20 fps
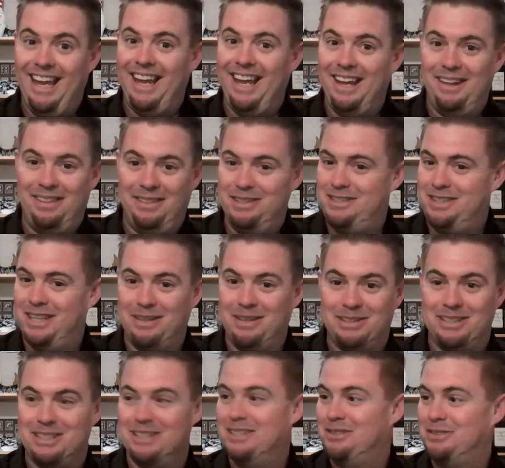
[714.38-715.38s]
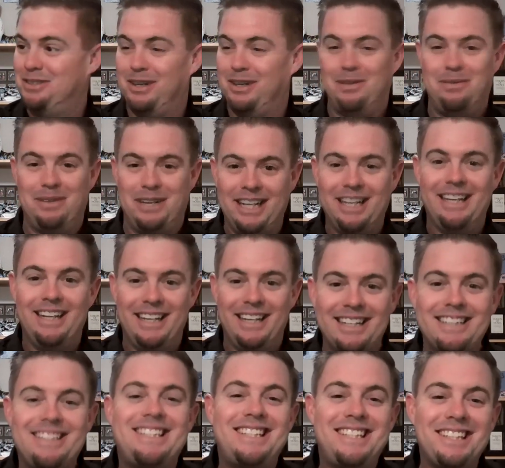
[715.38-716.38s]
And this thing was indestructible.
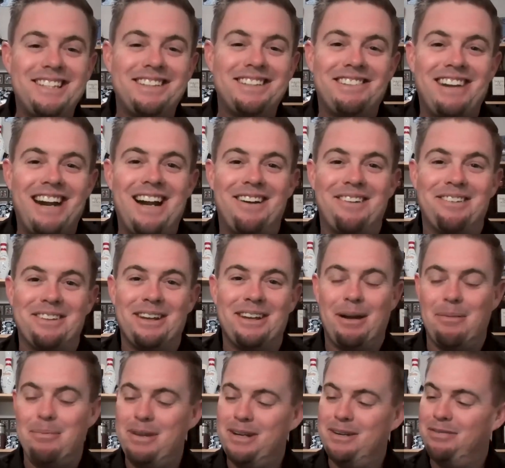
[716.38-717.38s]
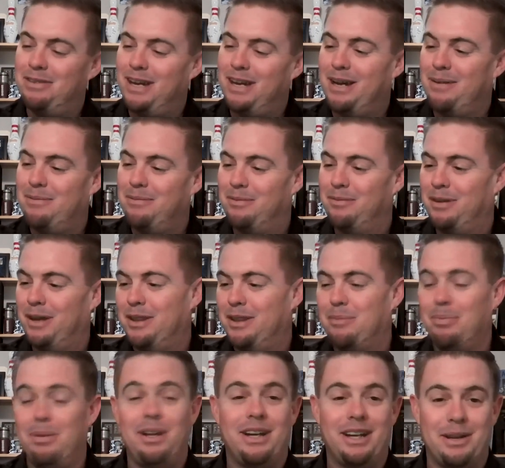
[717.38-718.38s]
It's still around. I bet if I had the
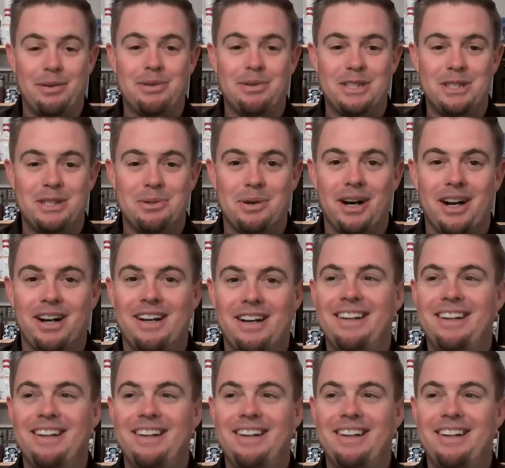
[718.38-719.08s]
plug, it would still work.